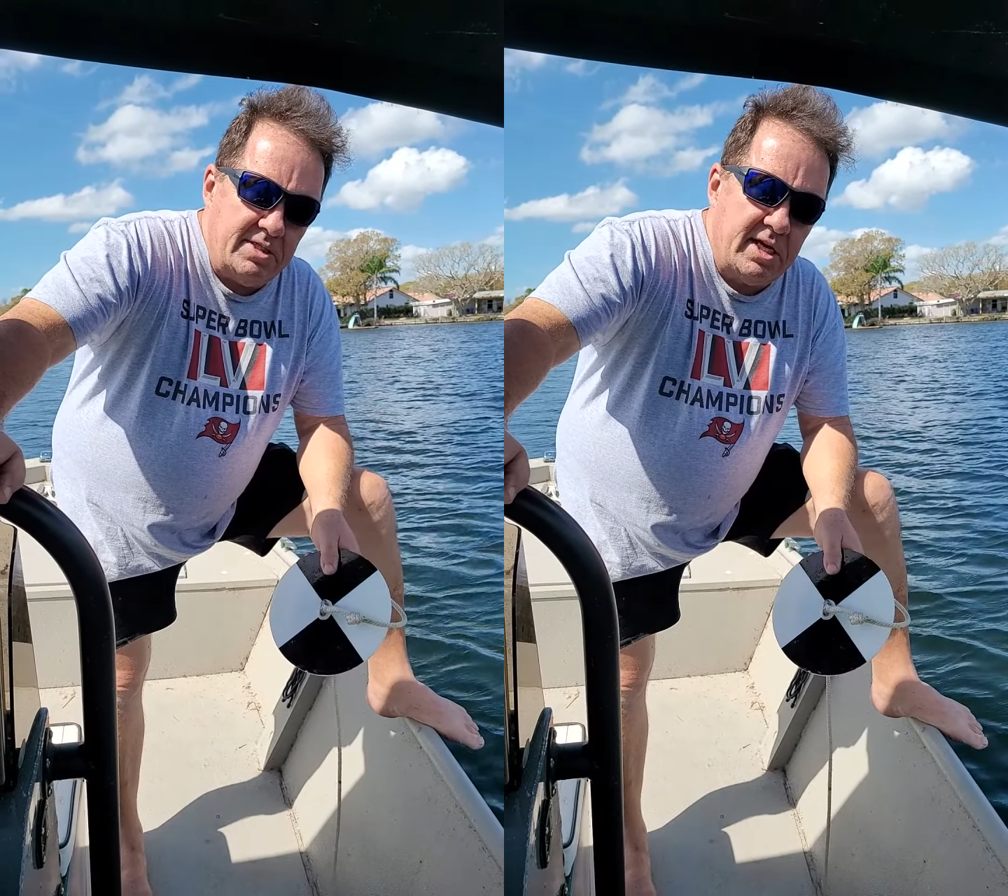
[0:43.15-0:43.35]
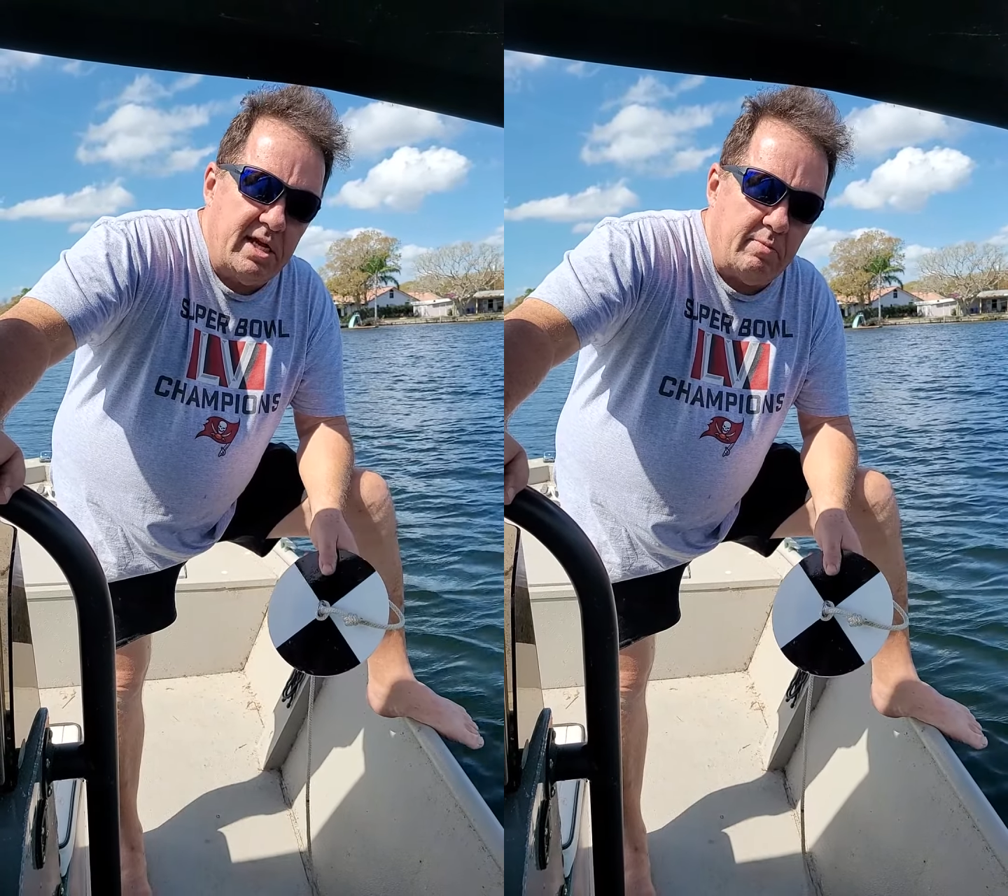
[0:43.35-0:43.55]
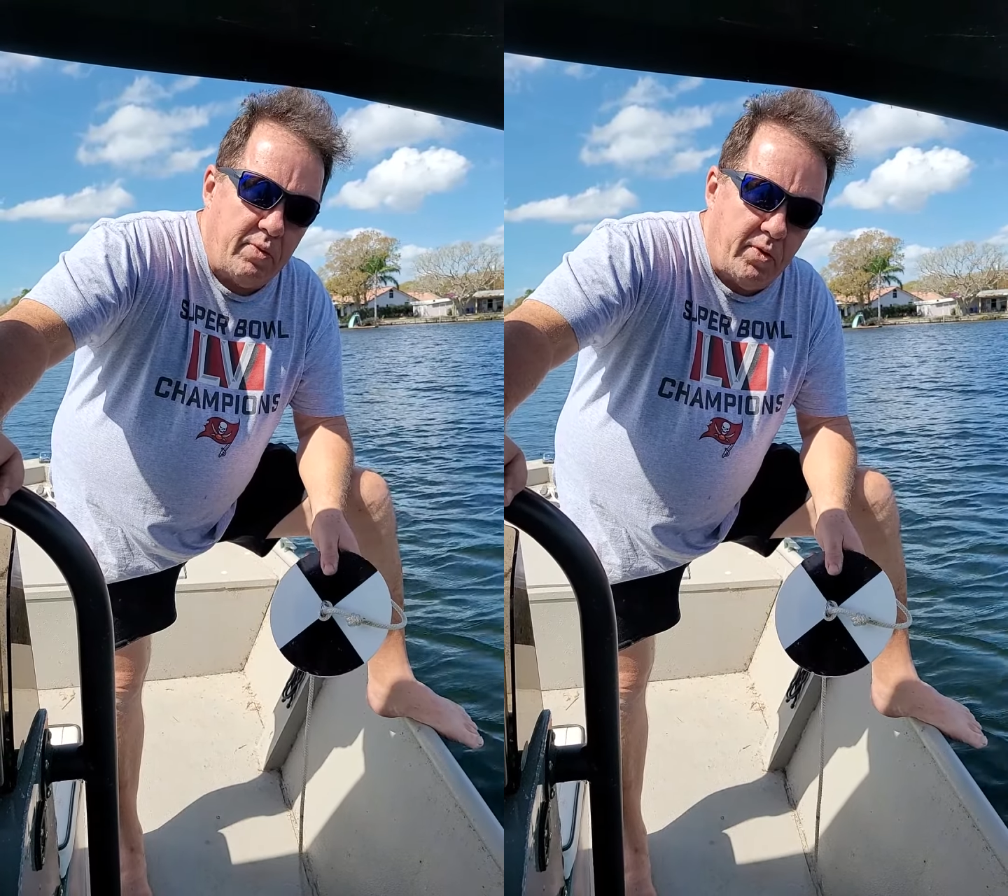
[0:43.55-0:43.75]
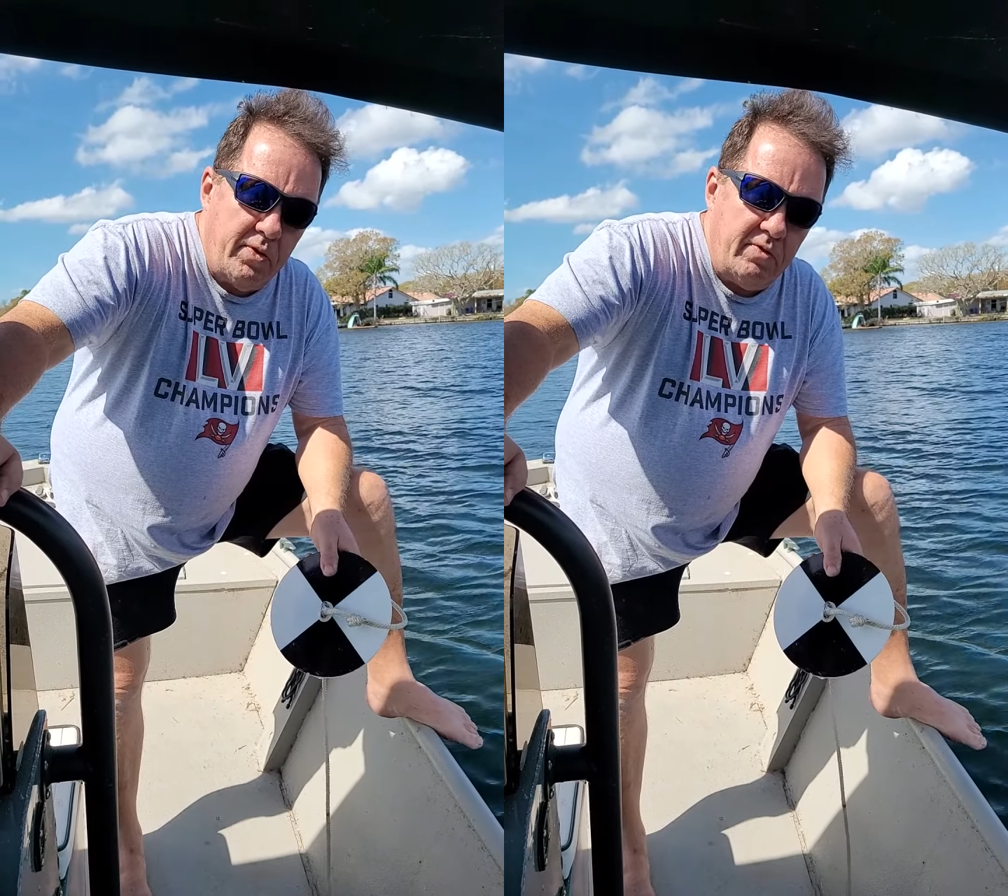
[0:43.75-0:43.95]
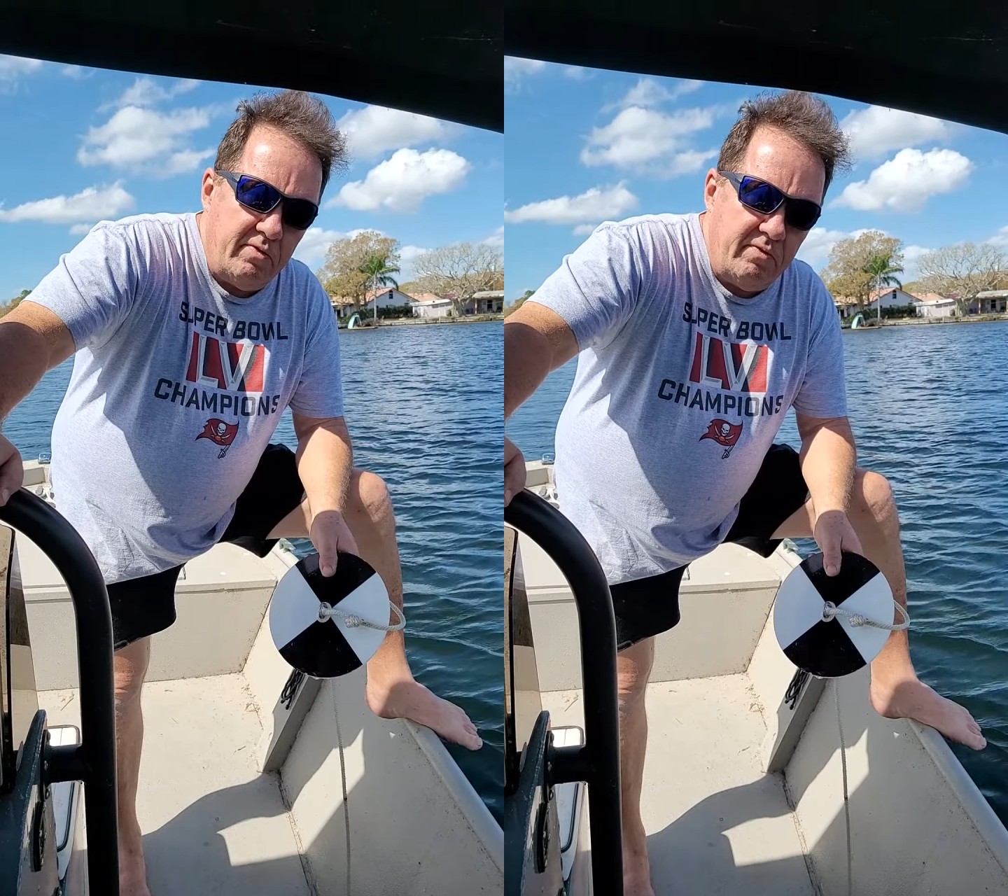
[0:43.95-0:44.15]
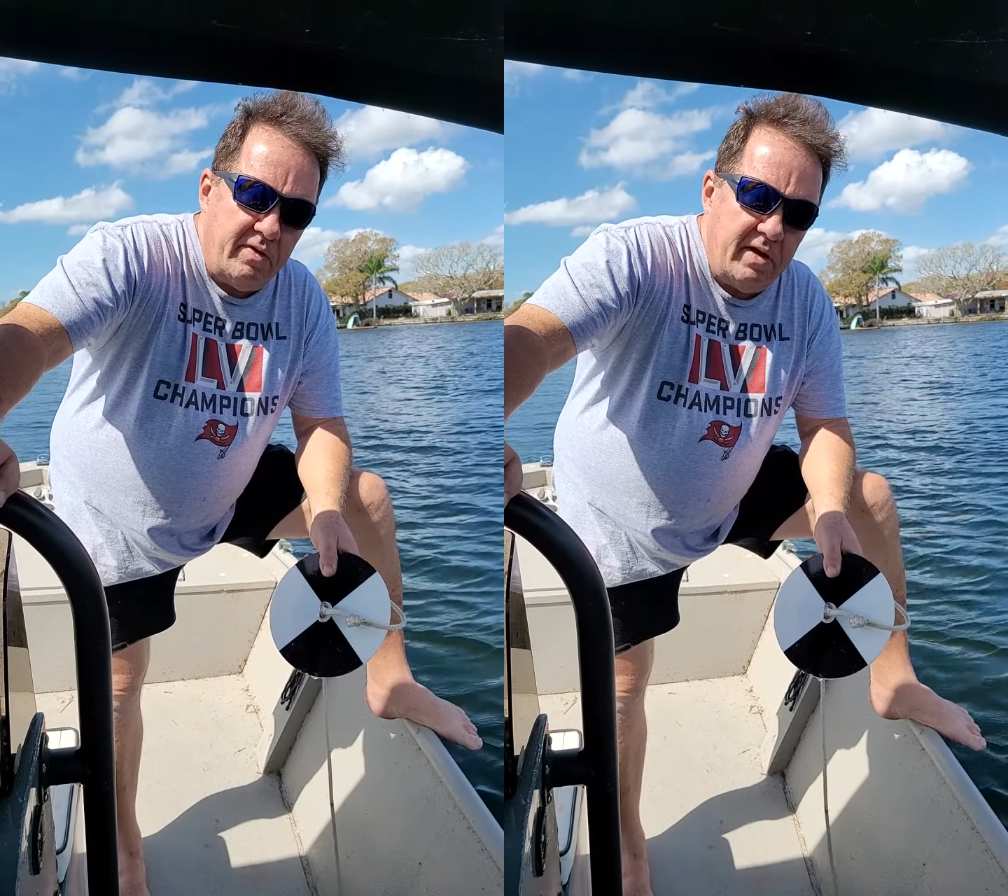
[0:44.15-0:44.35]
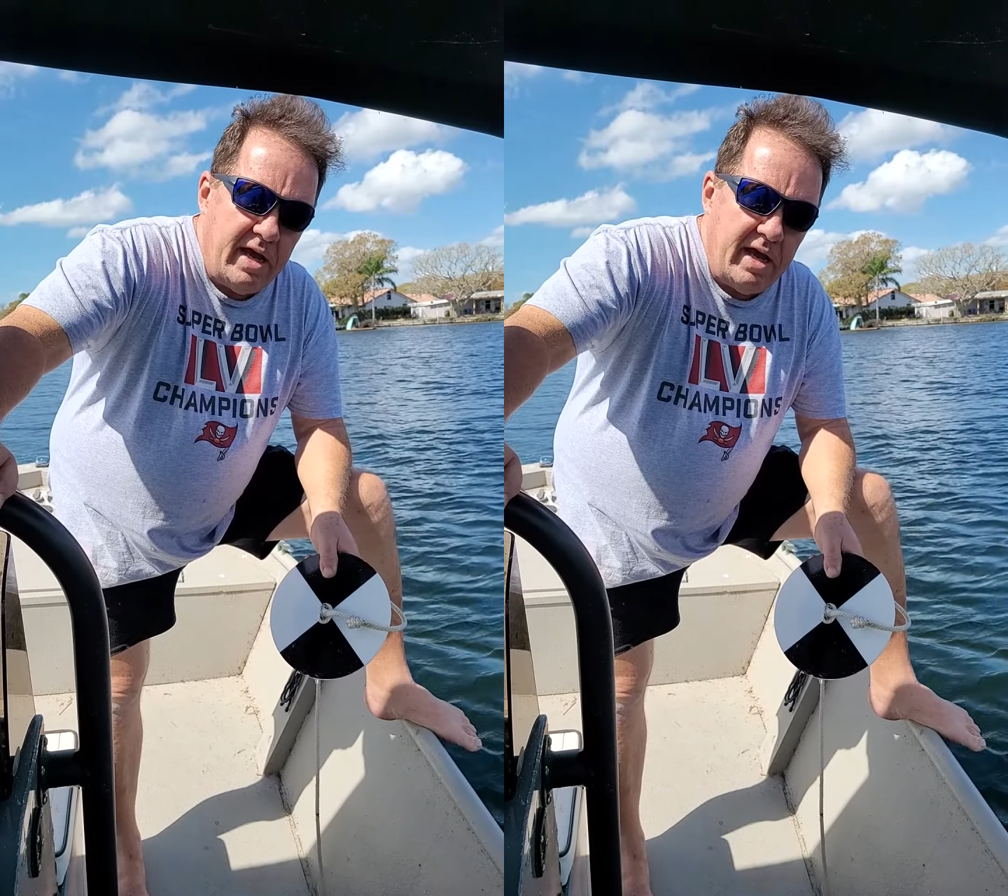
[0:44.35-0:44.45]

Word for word: is going to prove,